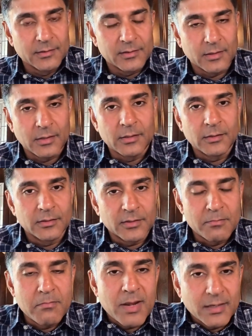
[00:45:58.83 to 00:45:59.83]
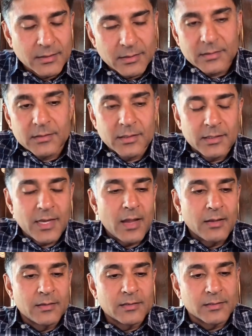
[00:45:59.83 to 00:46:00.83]
Saw tremendous
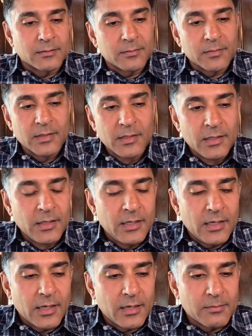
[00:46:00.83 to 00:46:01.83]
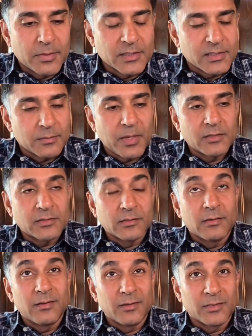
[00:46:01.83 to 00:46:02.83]
attendance and
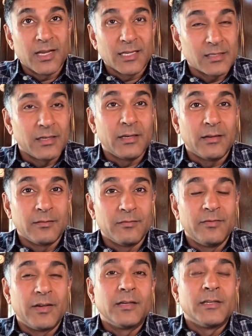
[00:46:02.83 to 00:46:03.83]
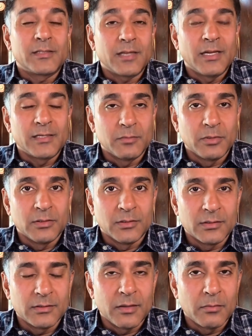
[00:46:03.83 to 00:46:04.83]
participation. There was actually a very
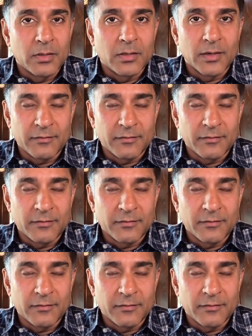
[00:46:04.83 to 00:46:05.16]
sizable number.